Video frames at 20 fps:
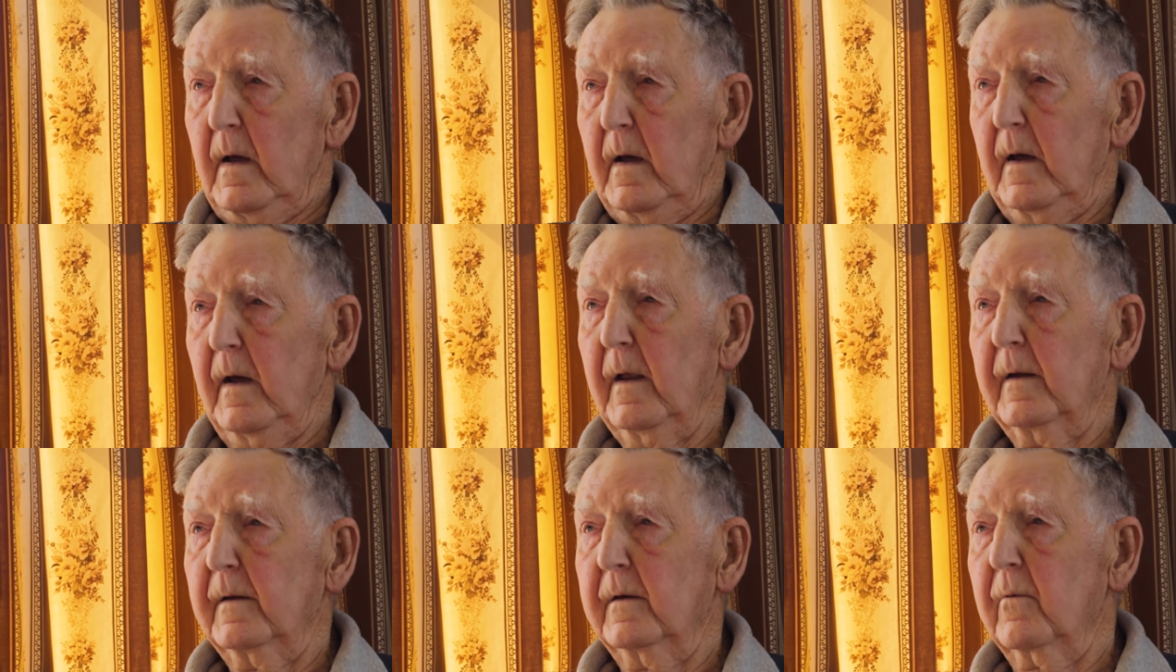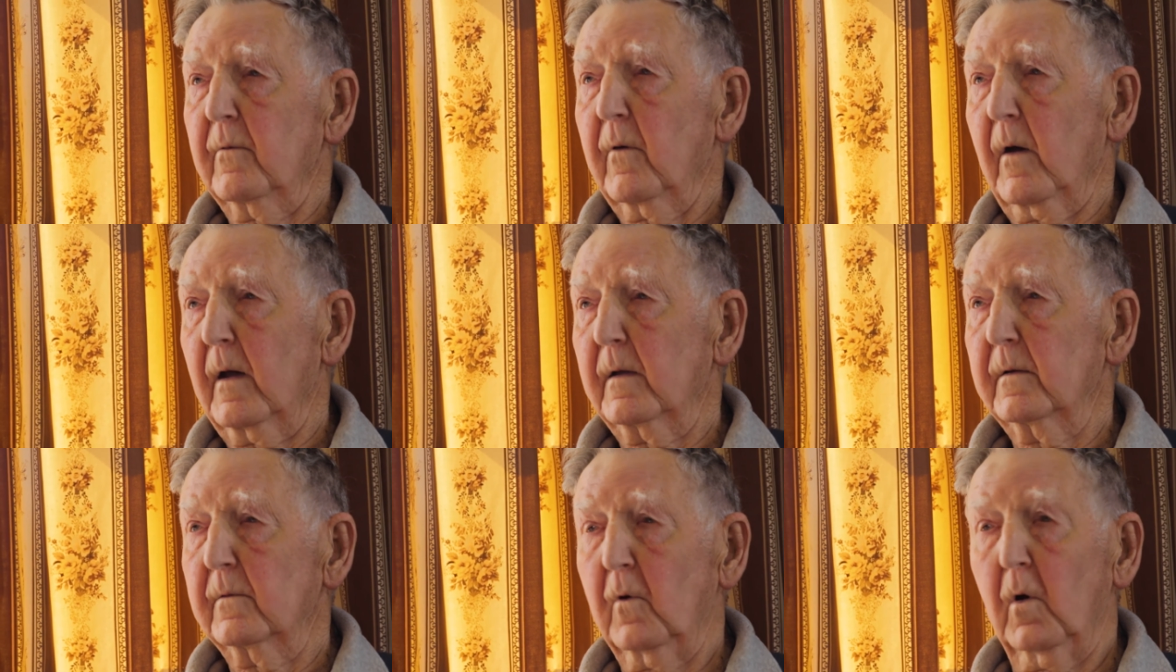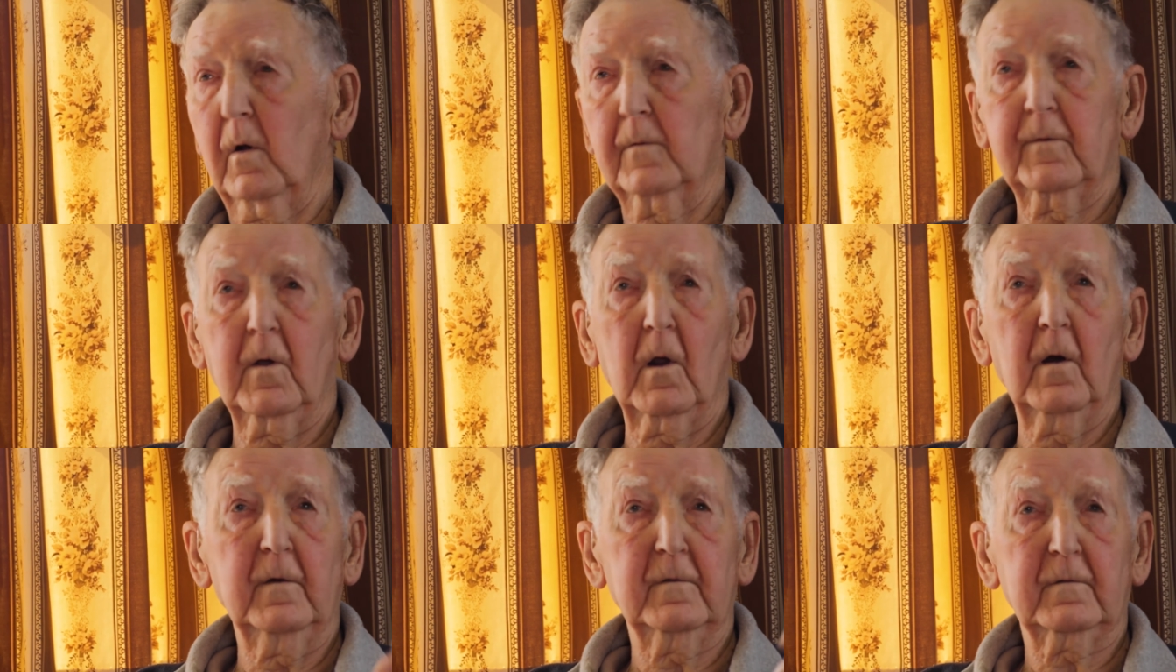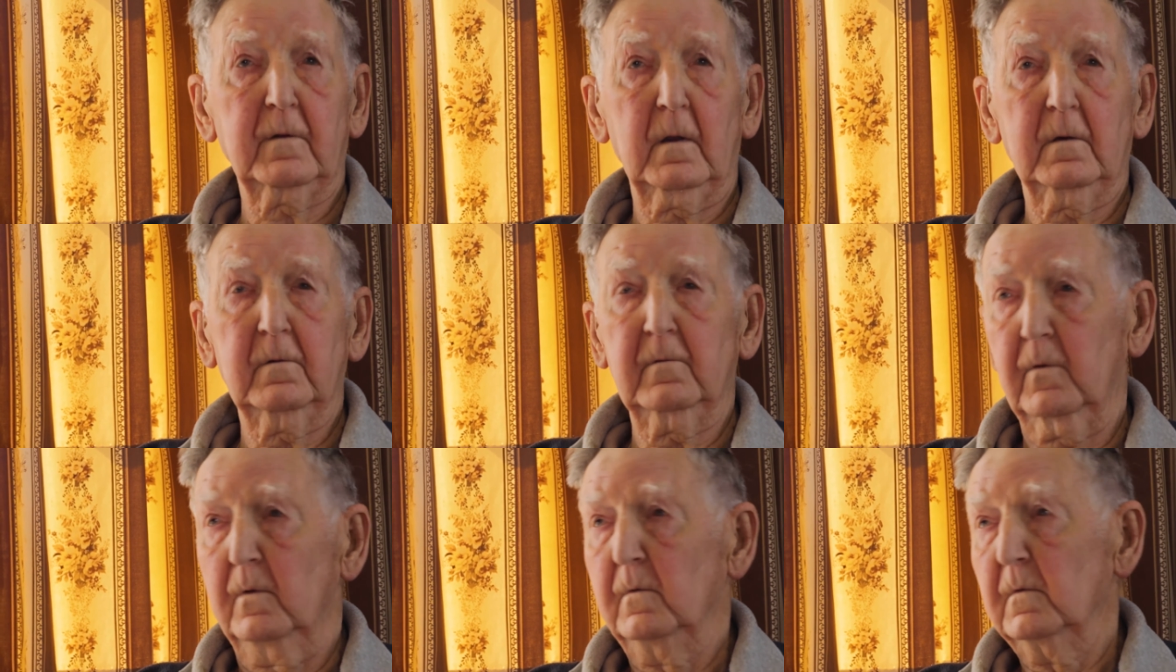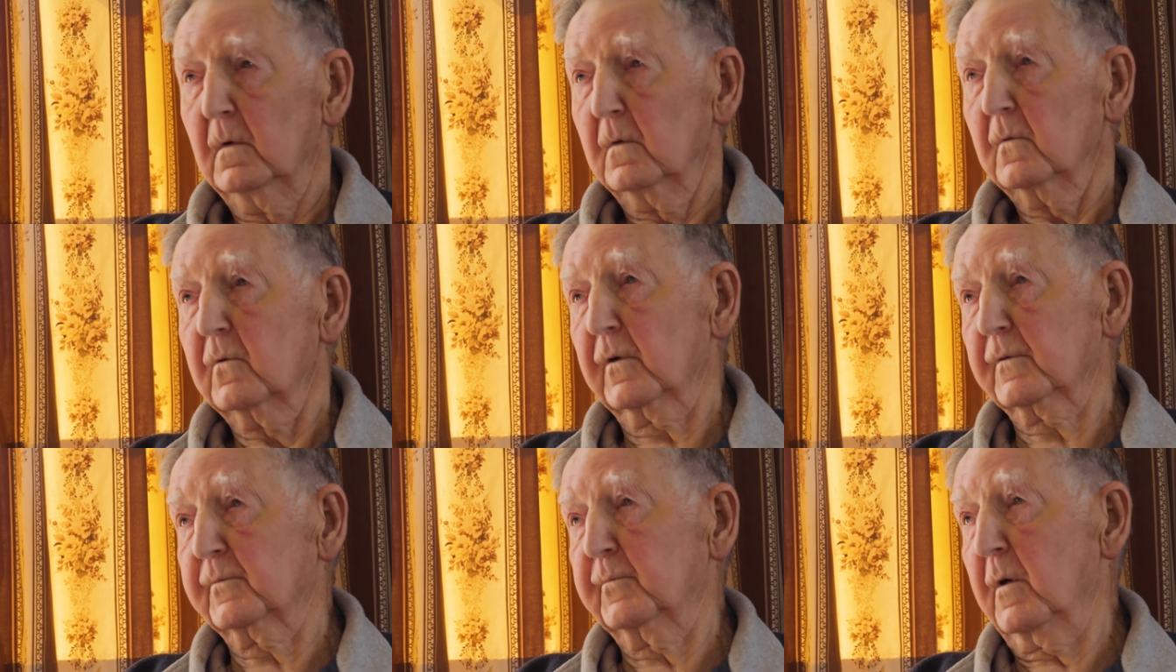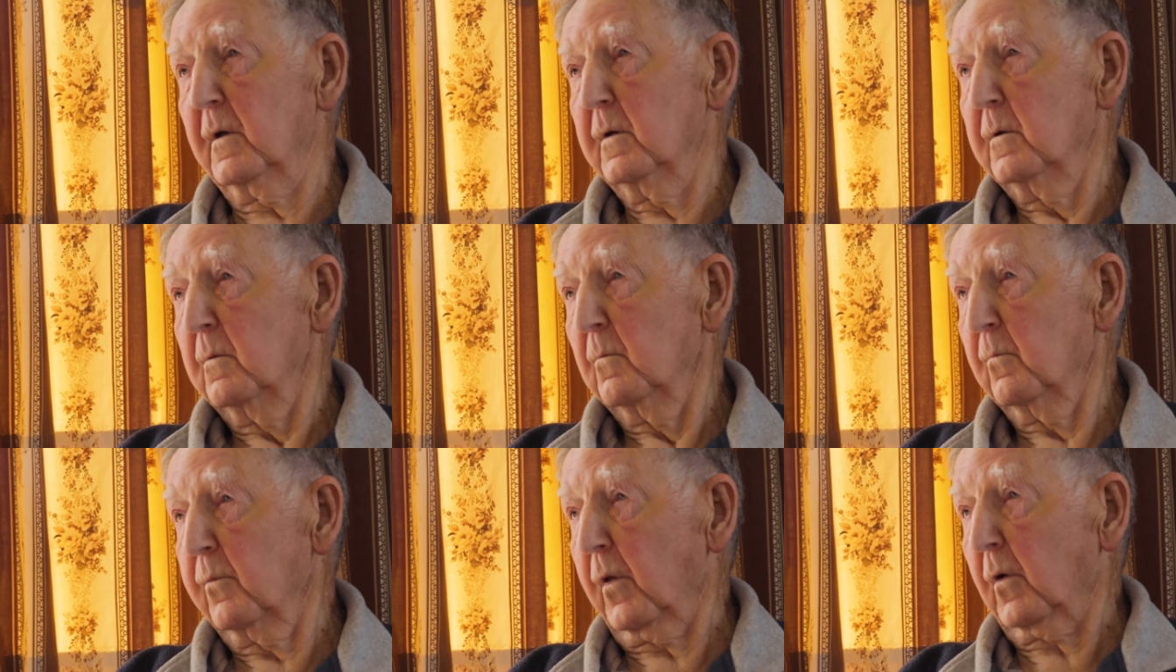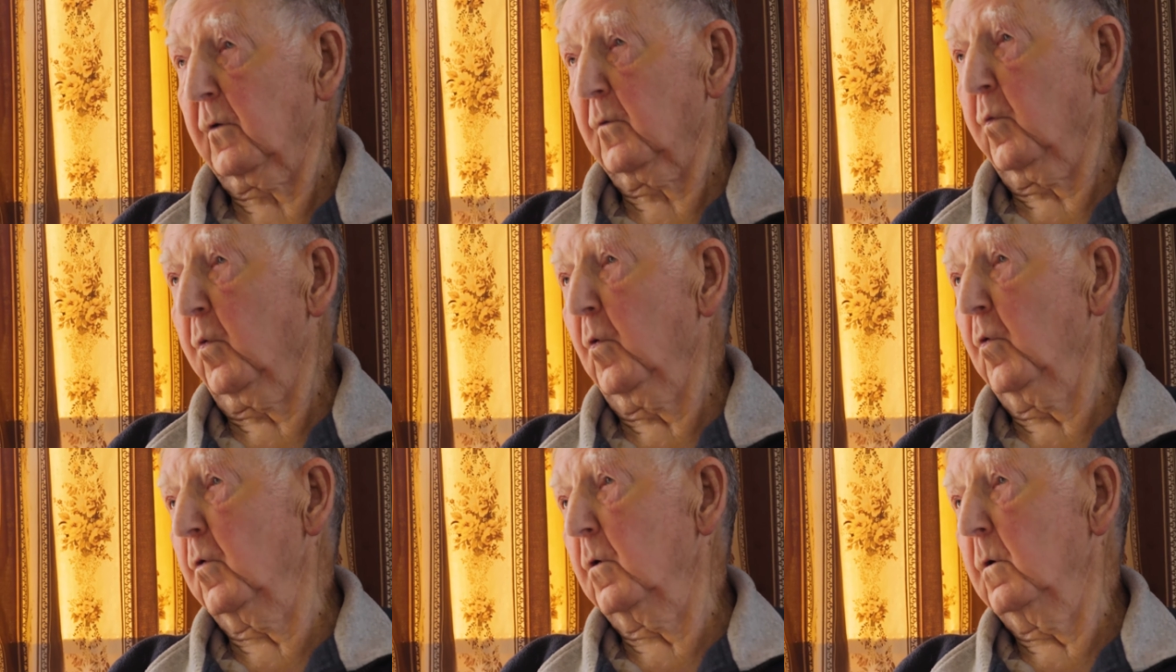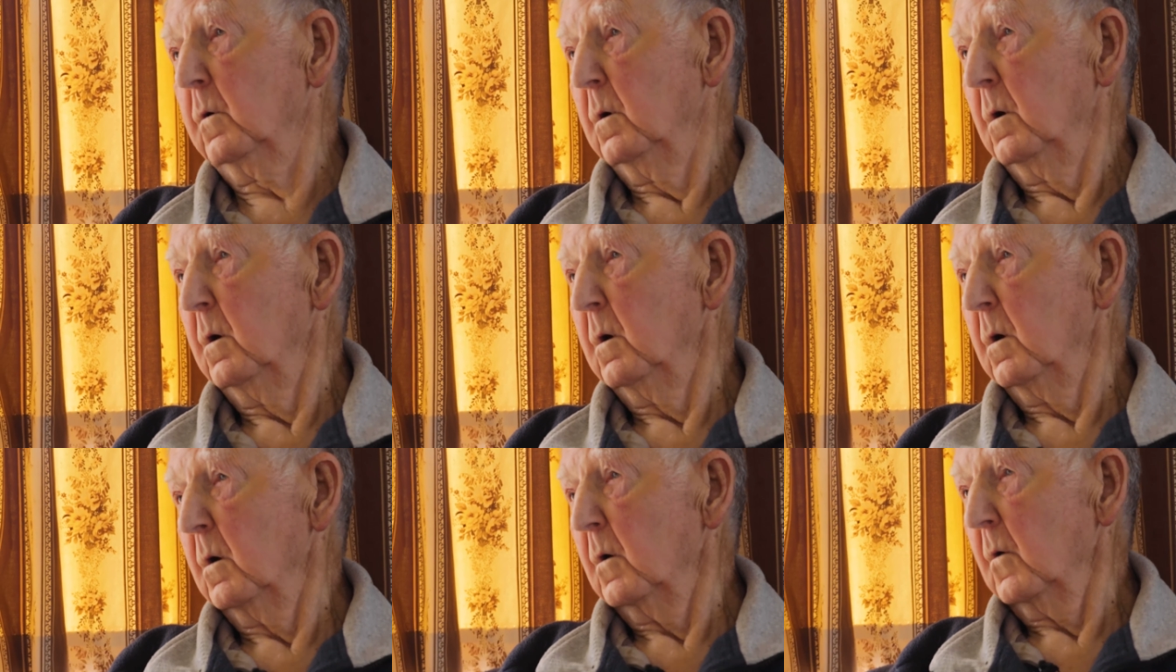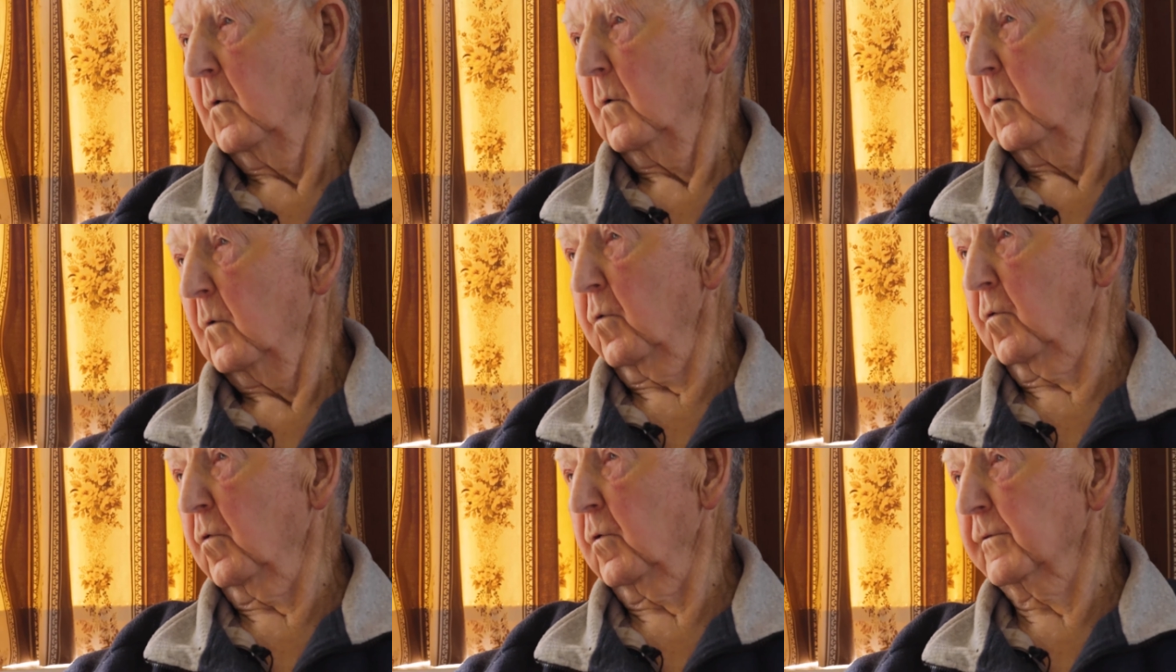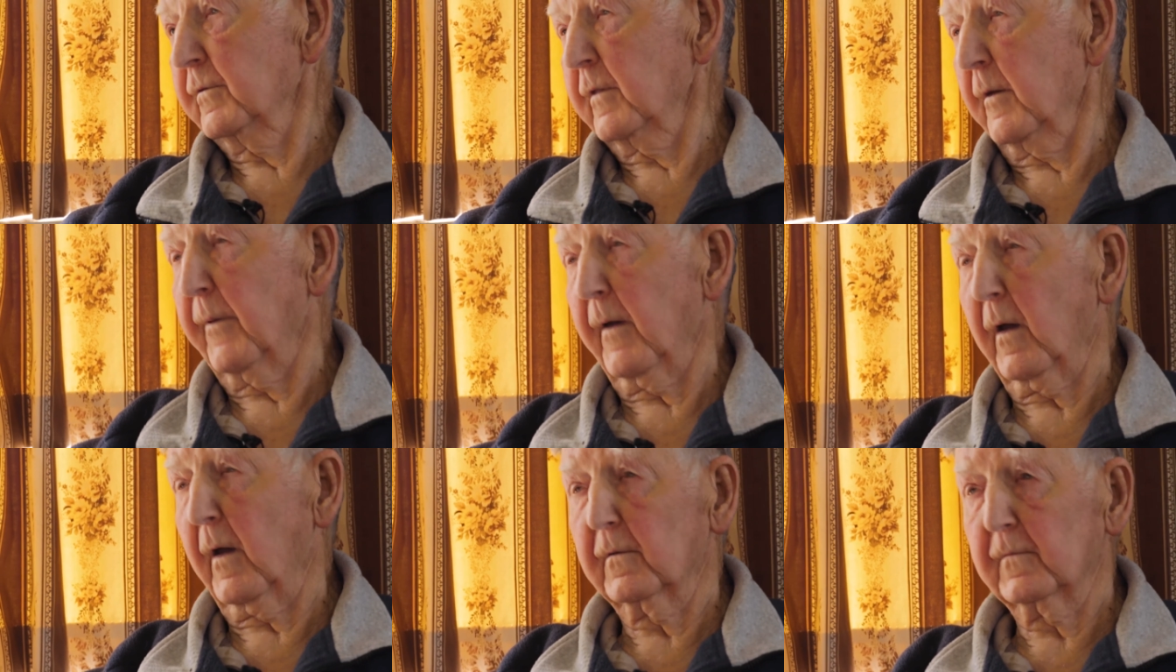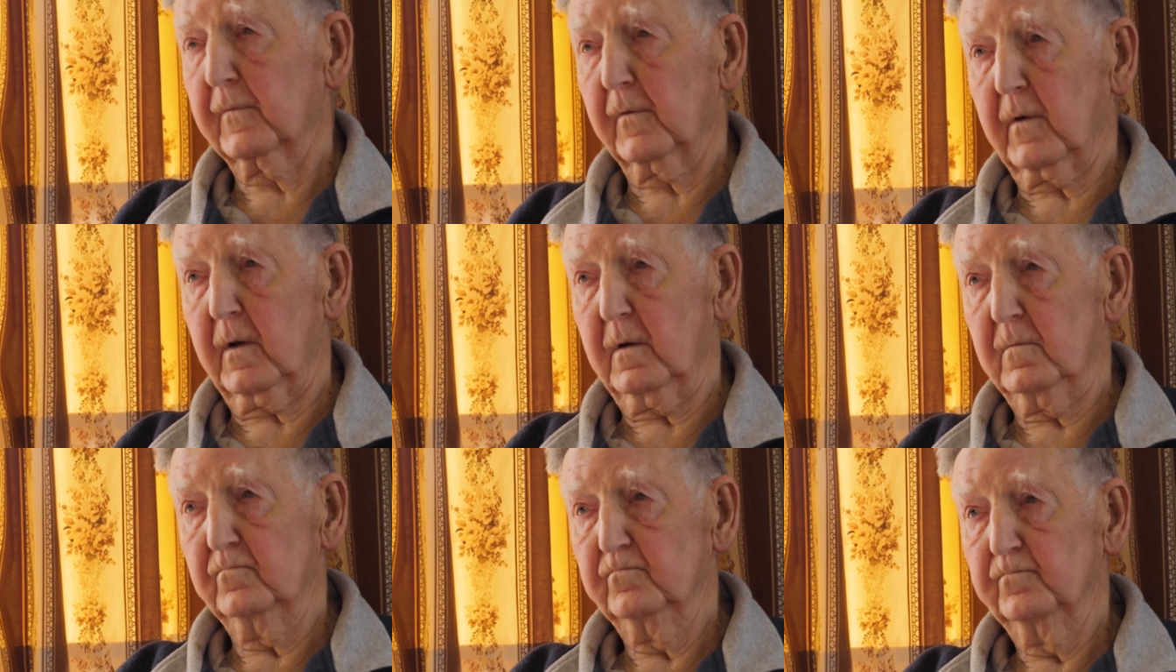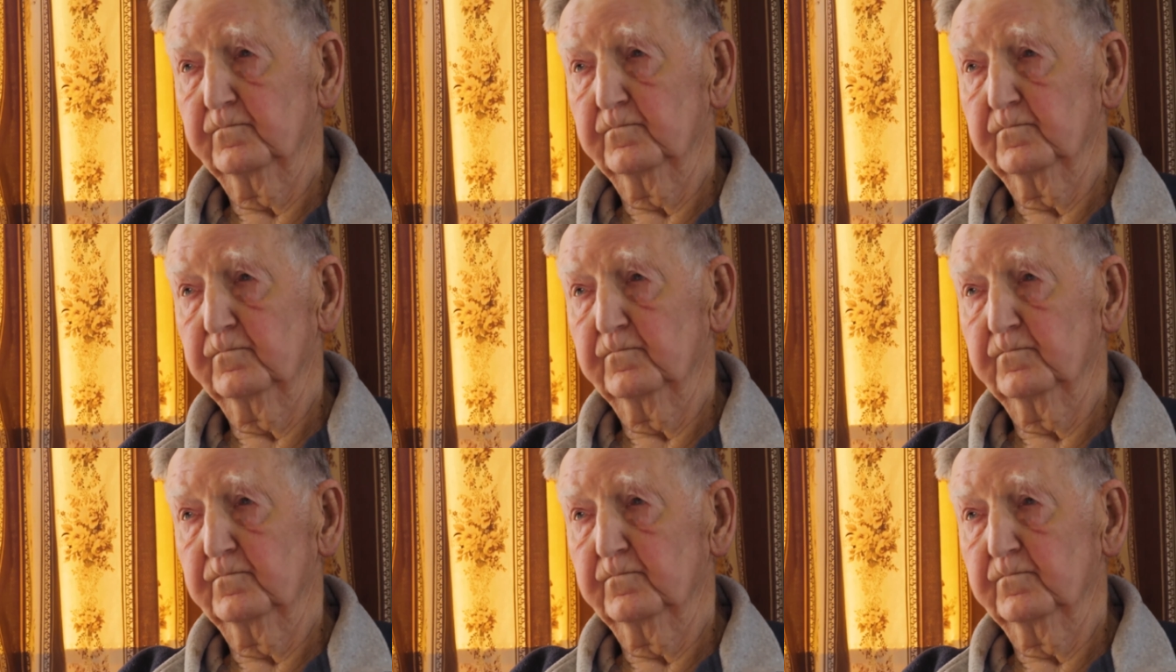Anyway, the only thing was my block wall on the boundary.